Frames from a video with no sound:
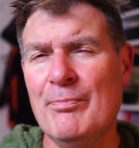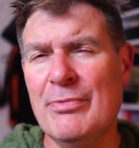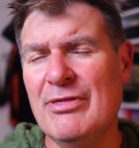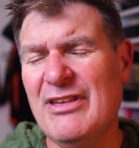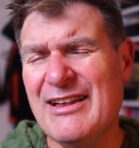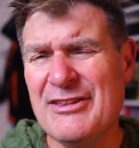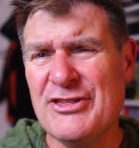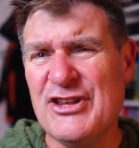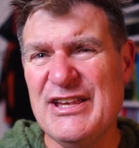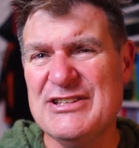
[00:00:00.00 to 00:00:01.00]
other
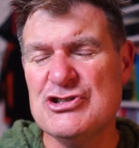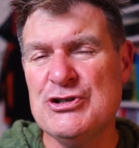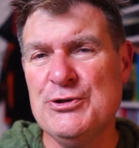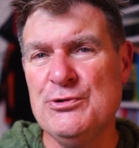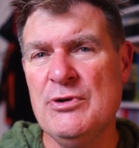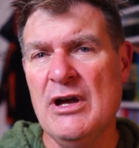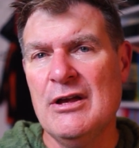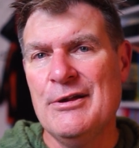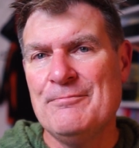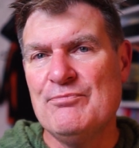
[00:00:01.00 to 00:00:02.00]
thing is too,
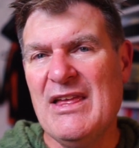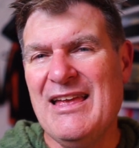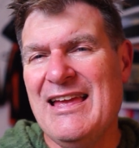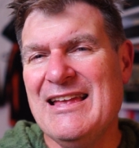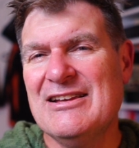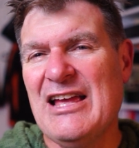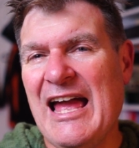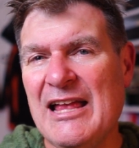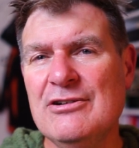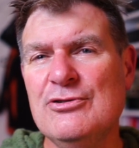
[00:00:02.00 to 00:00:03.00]
it
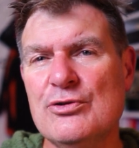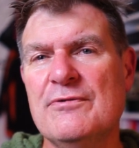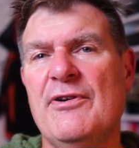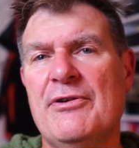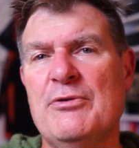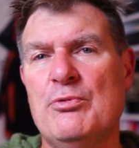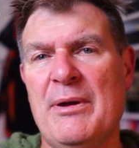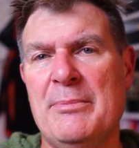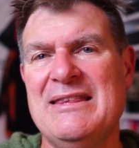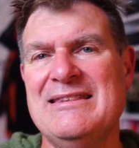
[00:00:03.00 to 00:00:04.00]
can look very
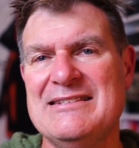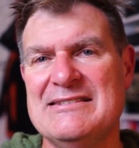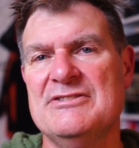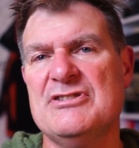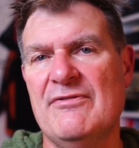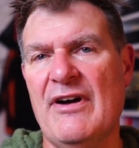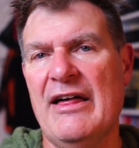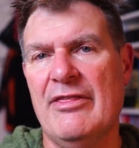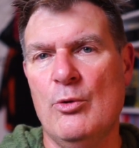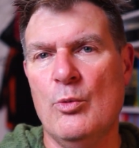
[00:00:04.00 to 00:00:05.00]
reminiscent of
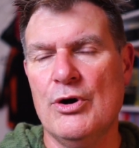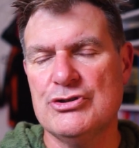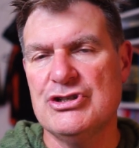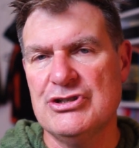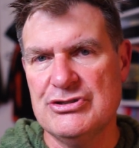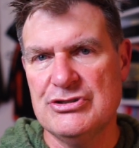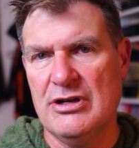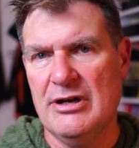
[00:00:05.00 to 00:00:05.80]
other watches.